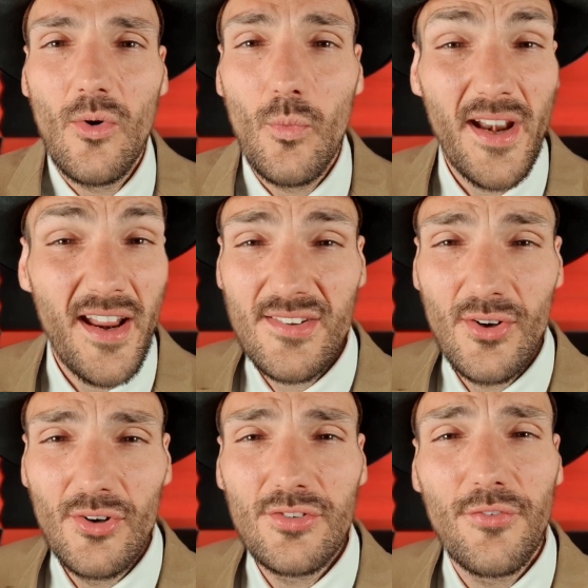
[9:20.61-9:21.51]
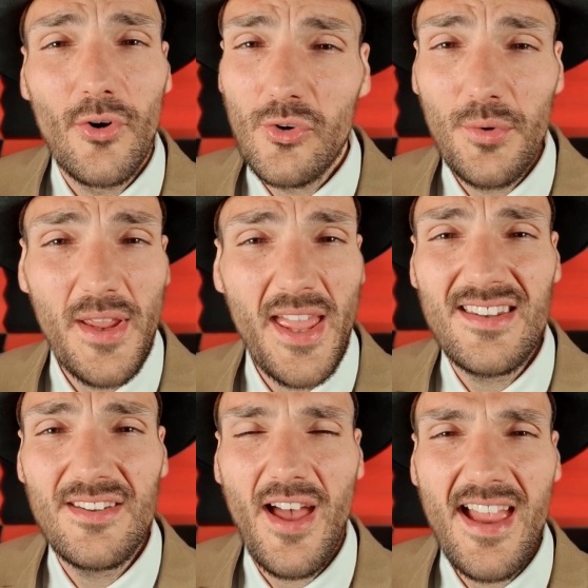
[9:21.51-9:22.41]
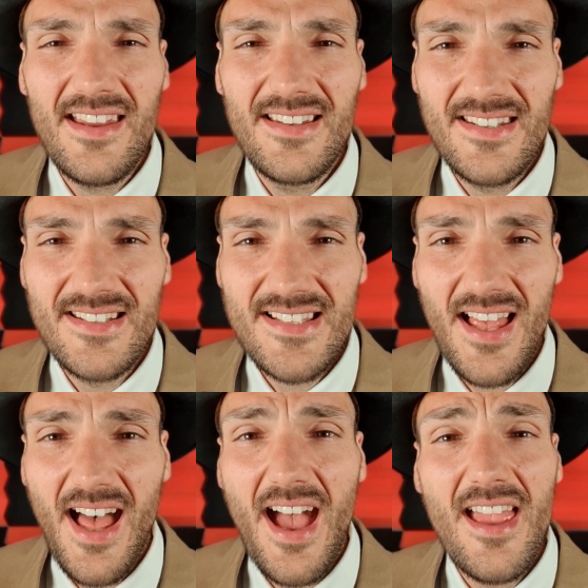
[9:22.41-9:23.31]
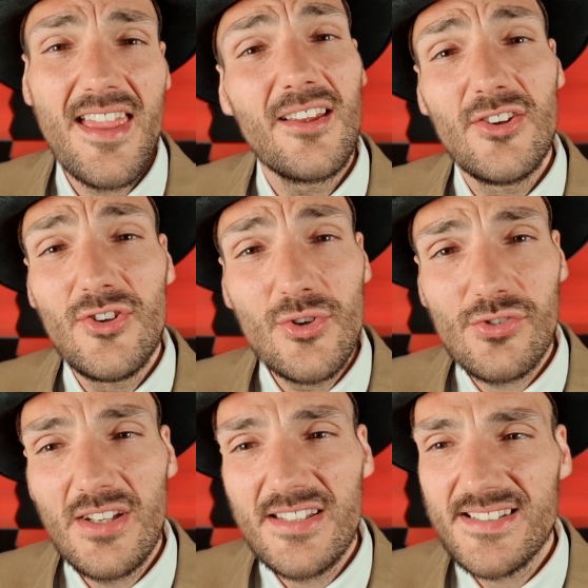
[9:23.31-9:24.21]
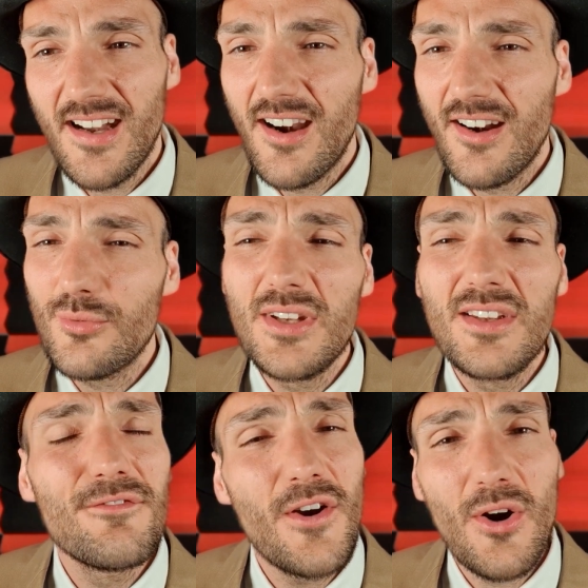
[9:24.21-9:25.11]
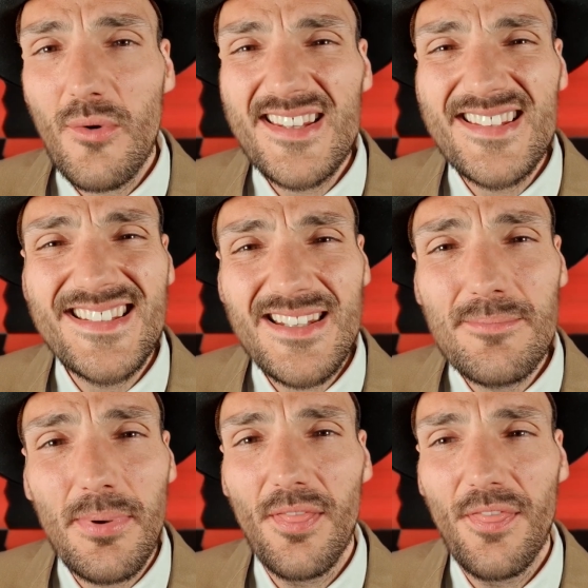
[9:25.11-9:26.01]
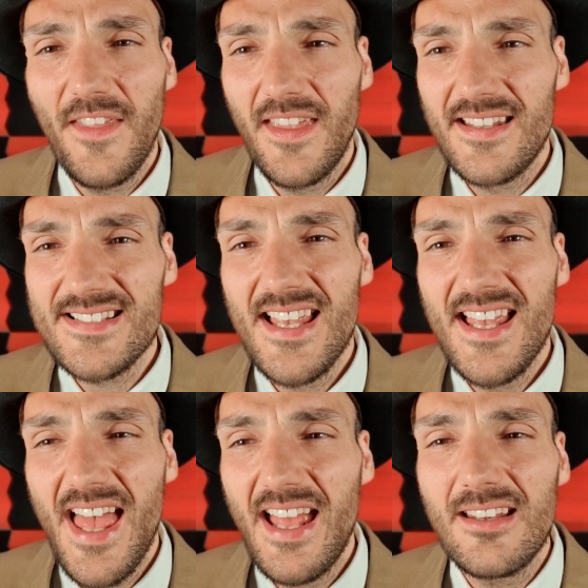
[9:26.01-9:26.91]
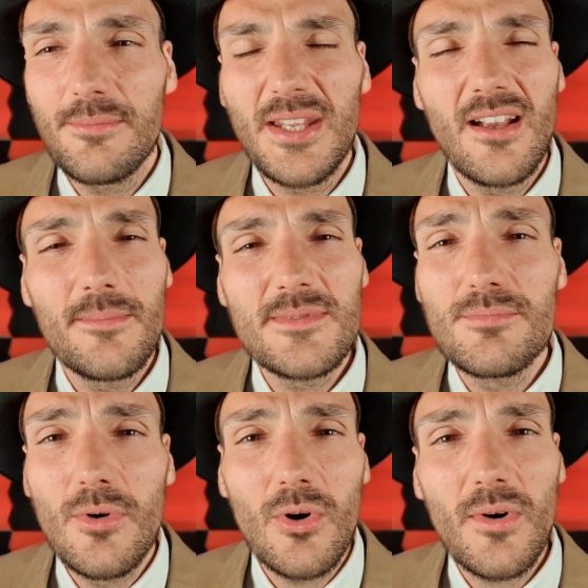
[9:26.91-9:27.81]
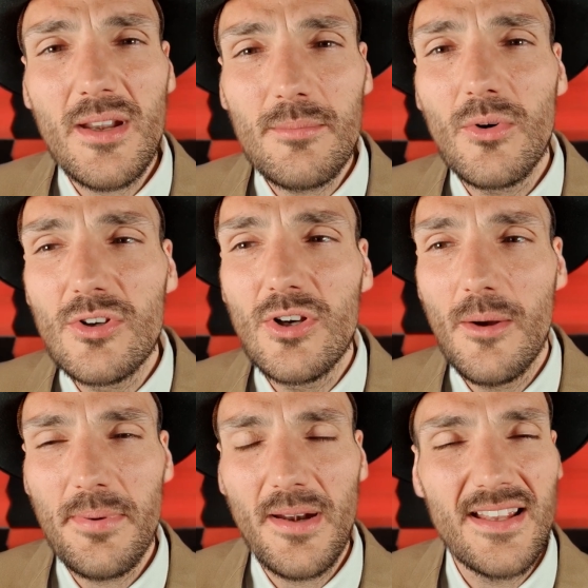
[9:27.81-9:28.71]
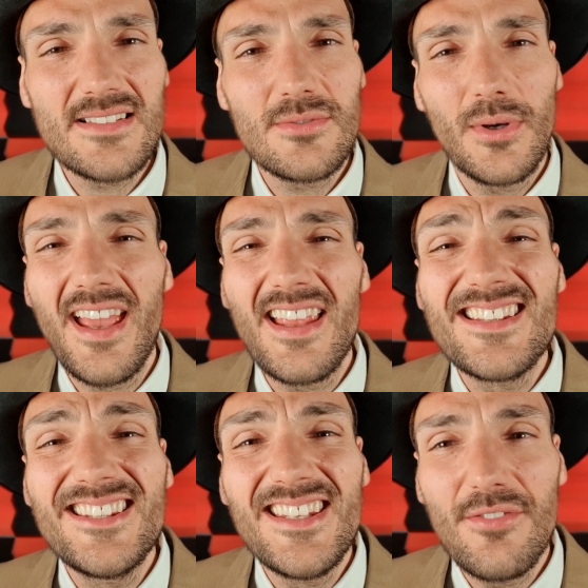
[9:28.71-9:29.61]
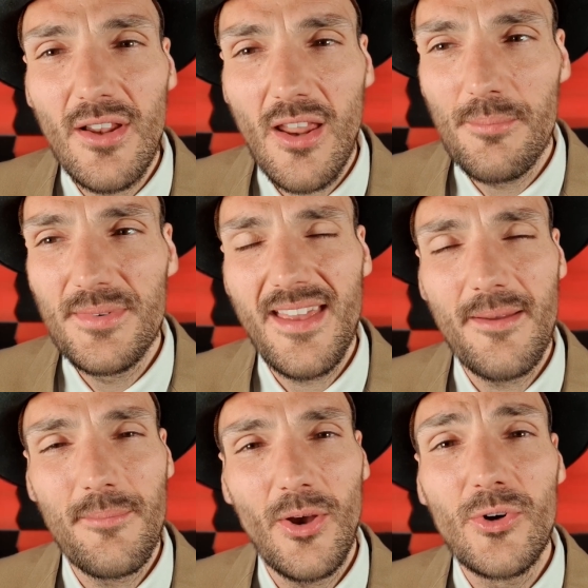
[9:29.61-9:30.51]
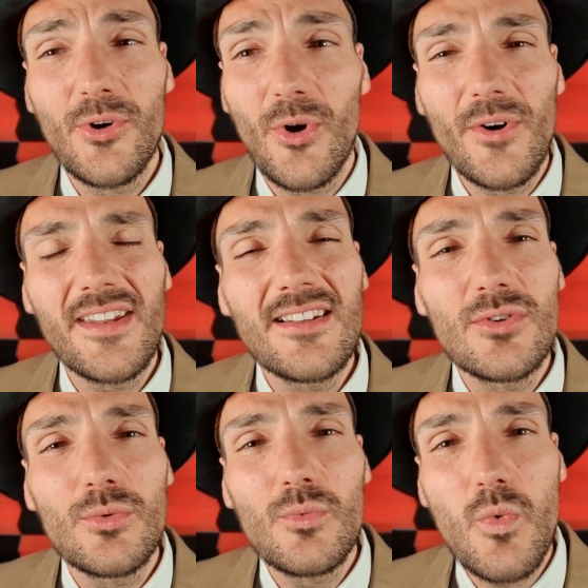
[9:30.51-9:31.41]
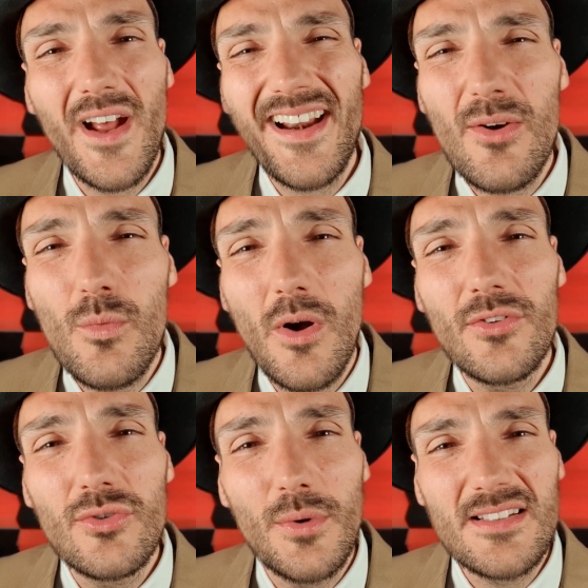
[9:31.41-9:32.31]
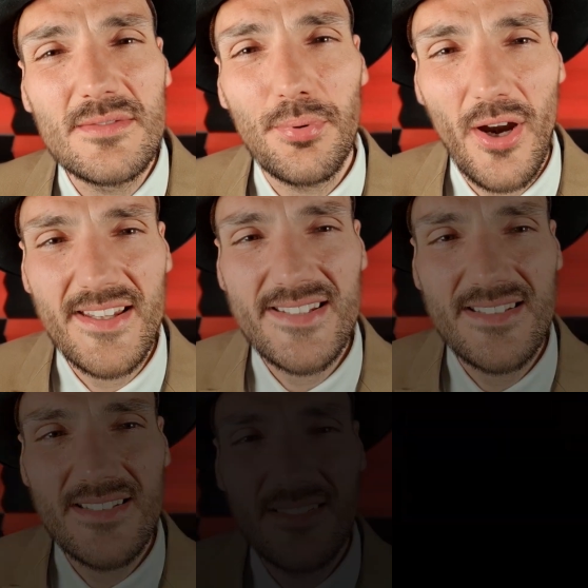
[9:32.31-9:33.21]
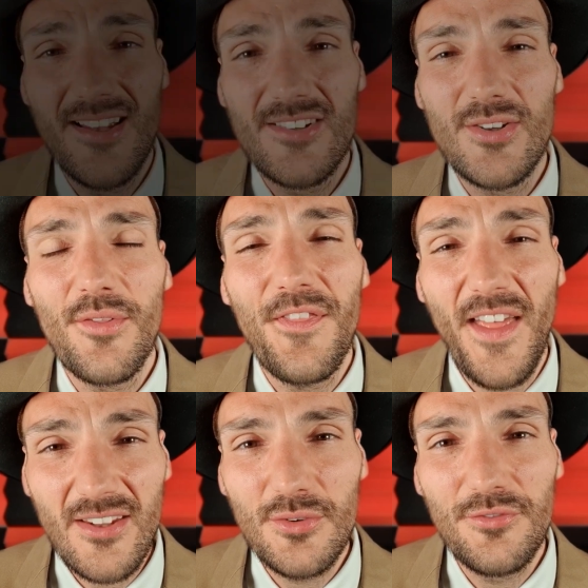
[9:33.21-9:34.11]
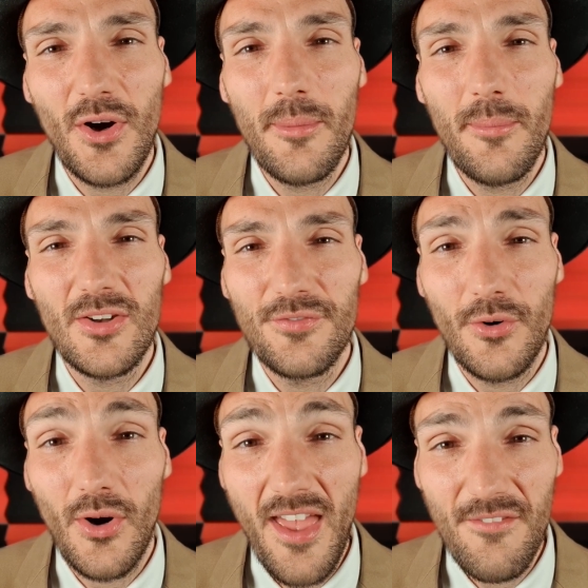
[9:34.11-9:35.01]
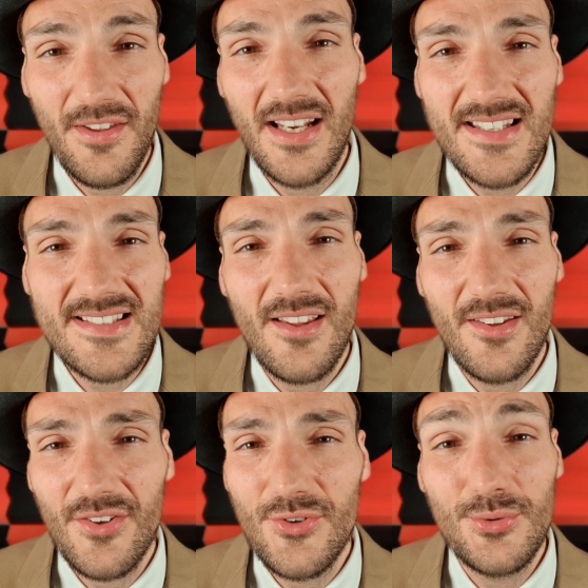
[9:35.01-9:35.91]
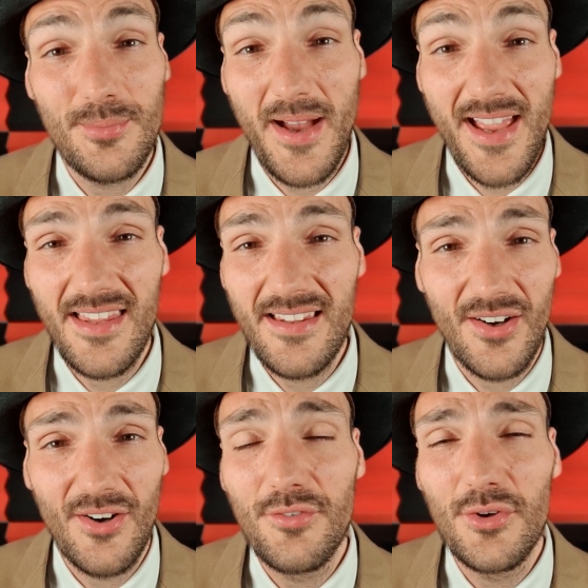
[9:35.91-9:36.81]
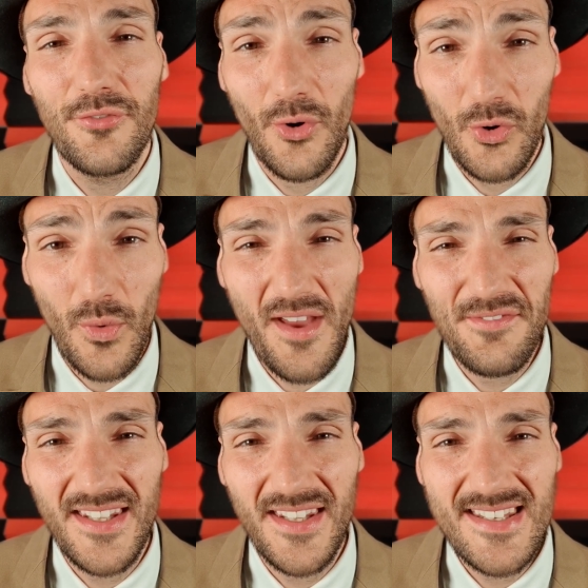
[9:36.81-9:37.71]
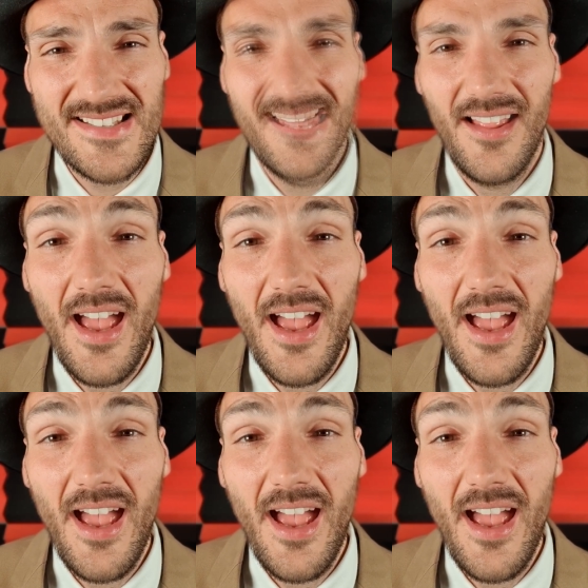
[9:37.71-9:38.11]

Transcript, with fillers: When I search for creative ideas, I usually start with very simple things, and it becomes more and more complex when I develop them according to what I want to express. So thank you very much for having listened to my interview for CraftEase.